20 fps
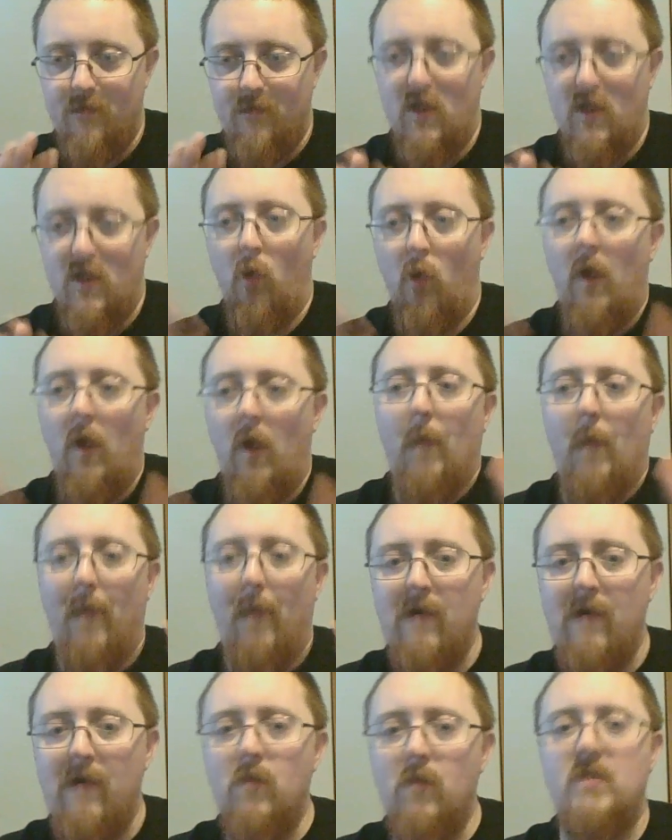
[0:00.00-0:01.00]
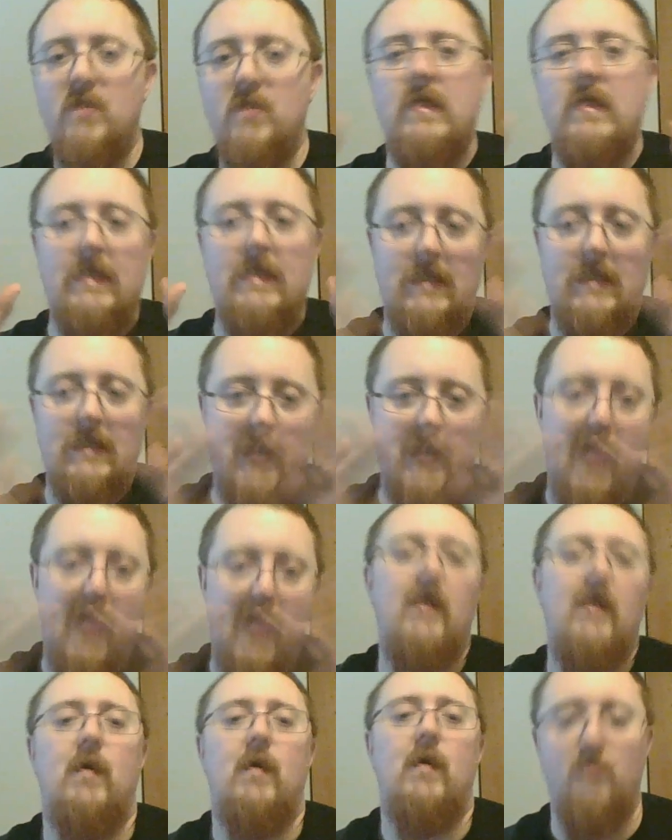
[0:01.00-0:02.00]
So Mountain Dew has did
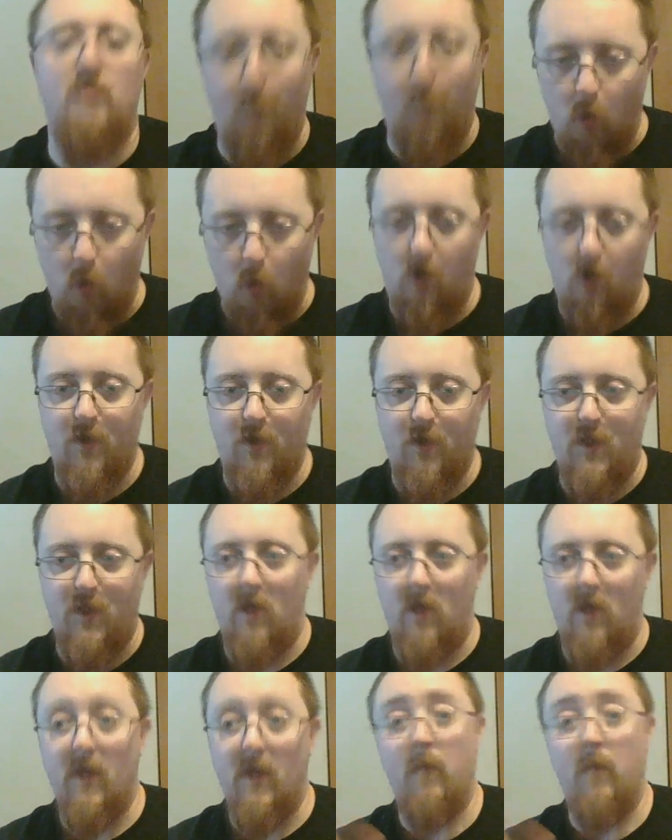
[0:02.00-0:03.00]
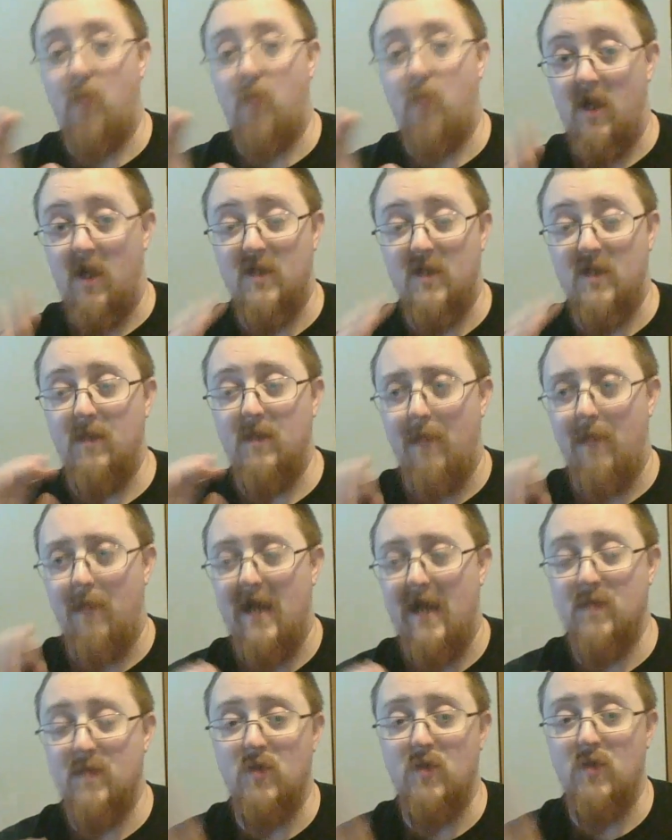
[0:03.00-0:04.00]
10 times worse on other products in the
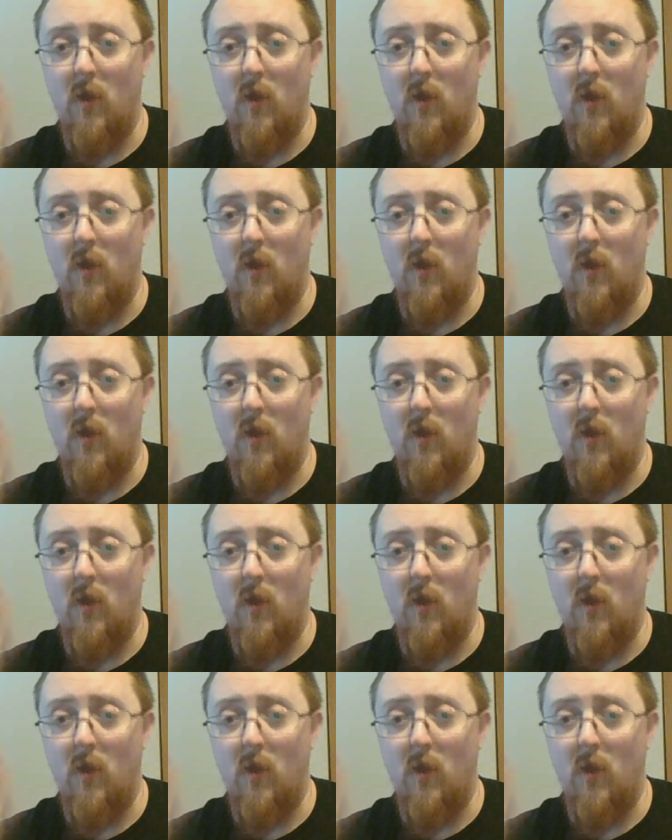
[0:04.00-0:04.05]
past.